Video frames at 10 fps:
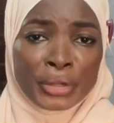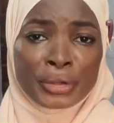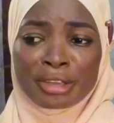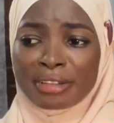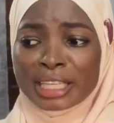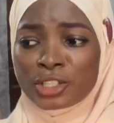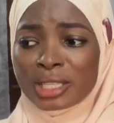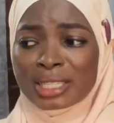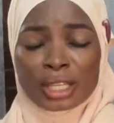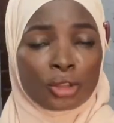If I
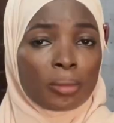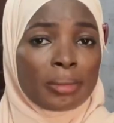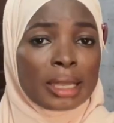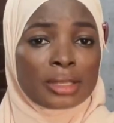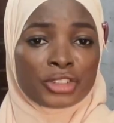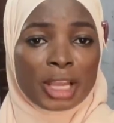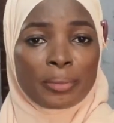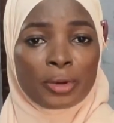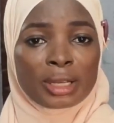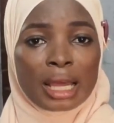just set up my
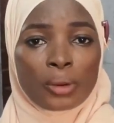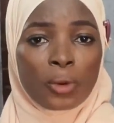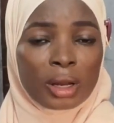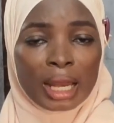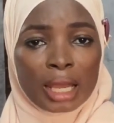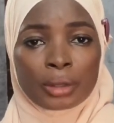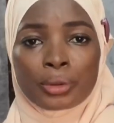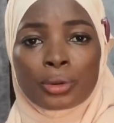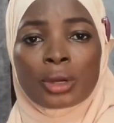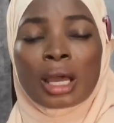tripod at one
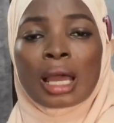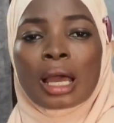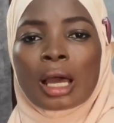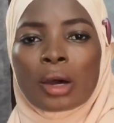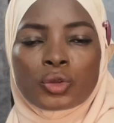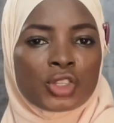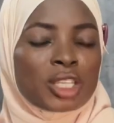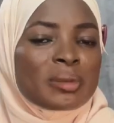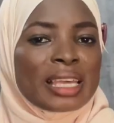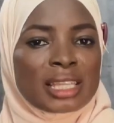angle, I will
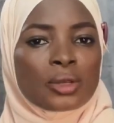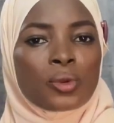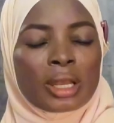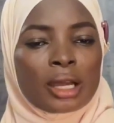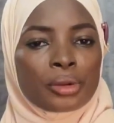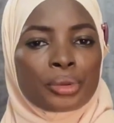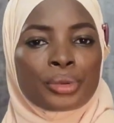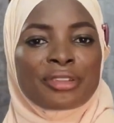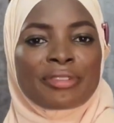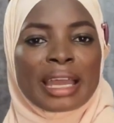just be getting one
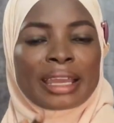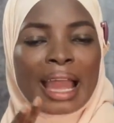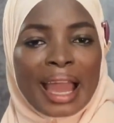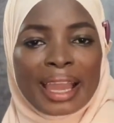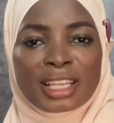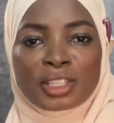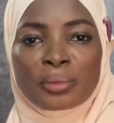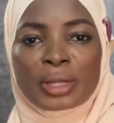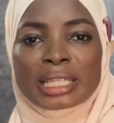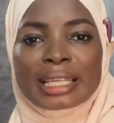angle. If I hire
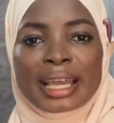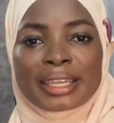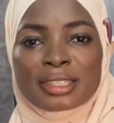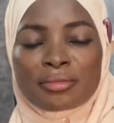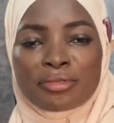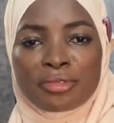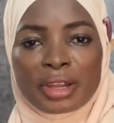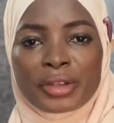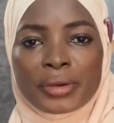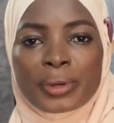somebody that is
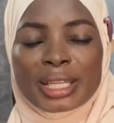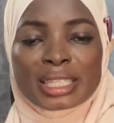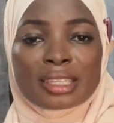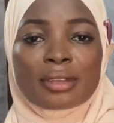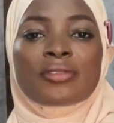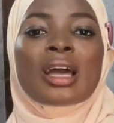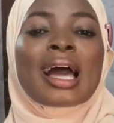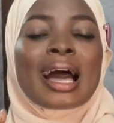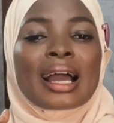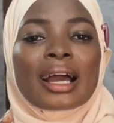very creative
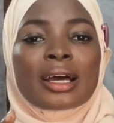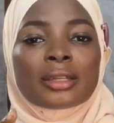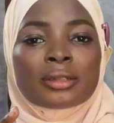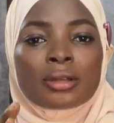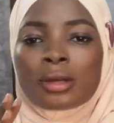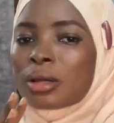and can